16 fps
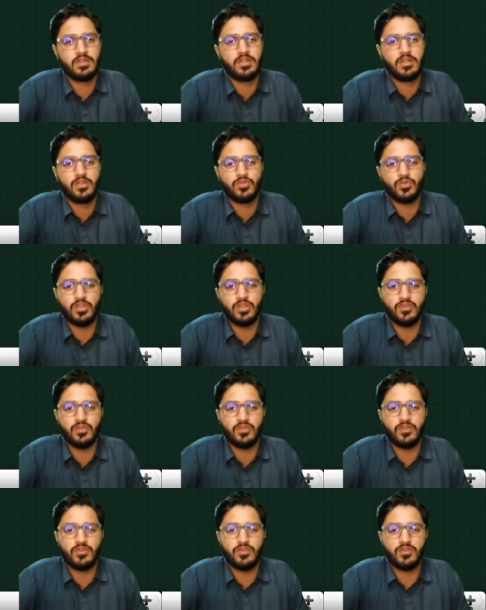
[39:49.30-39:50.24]
So you
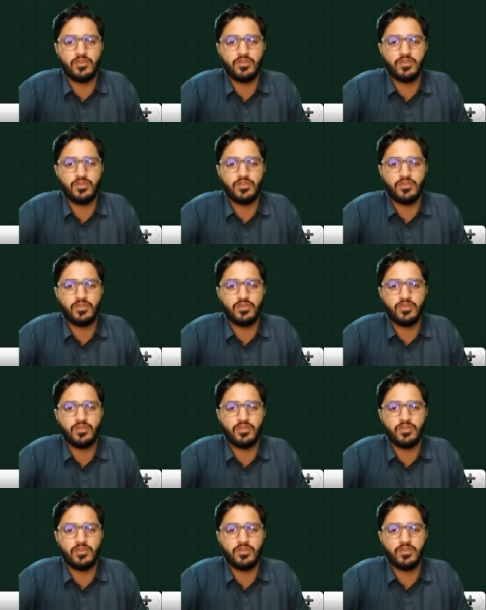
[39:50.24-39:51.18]
will write now
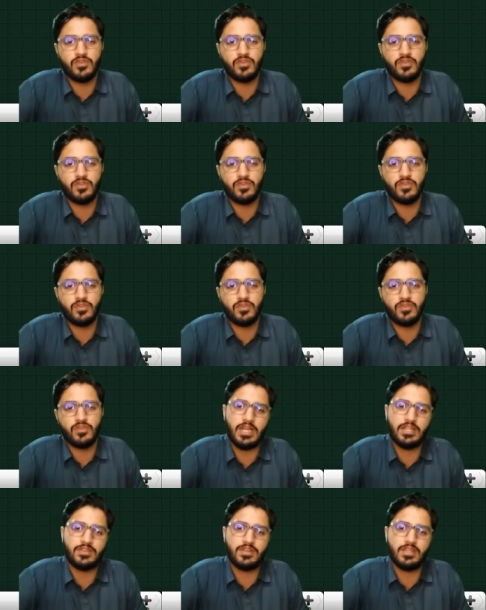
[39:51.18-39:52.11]
I2 is equal to
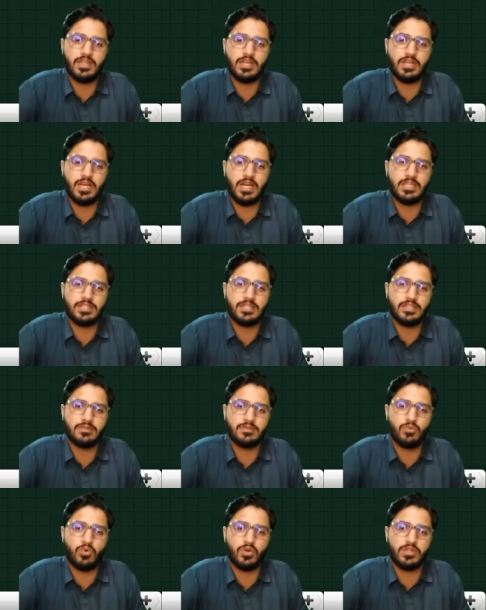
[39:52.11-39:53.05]
I3 and I3
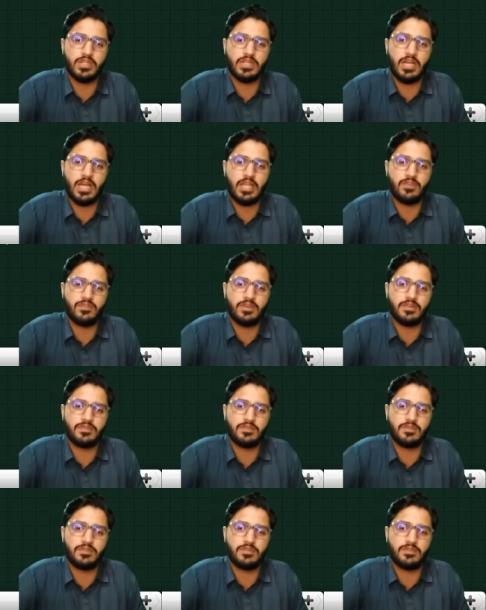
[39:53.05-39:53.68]
is more than I1.